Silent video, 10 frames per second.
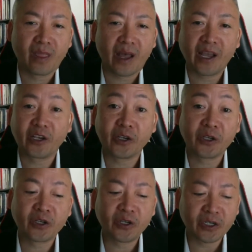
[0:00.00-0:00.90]
I
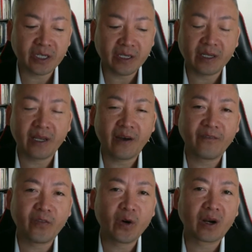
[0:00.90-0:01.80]
couldn't
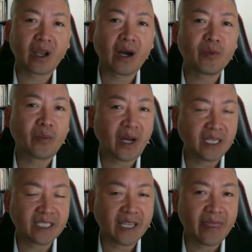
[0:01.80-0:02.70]
afford a cup of
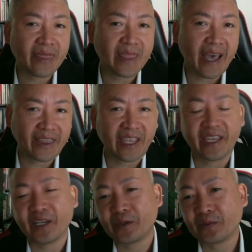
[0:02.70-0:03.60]
ice that day.